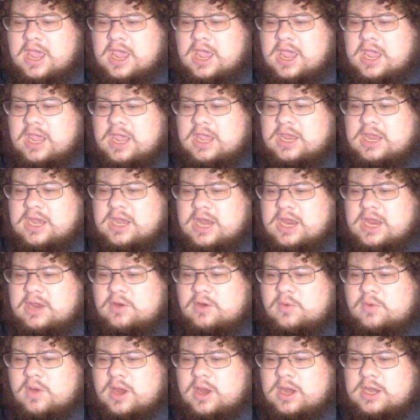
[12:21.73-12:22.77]
ANA
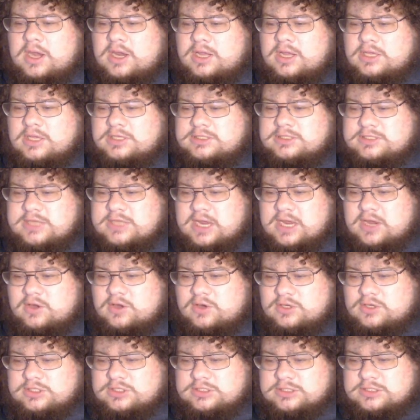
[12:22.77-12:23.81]
Grading
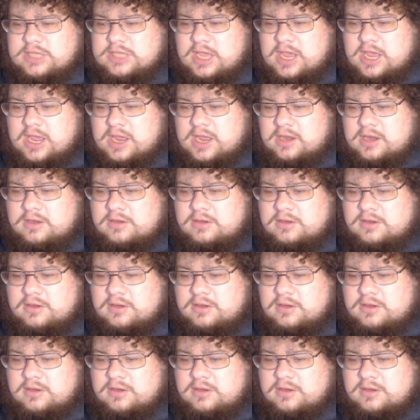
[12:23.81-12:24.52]
Standards Guide.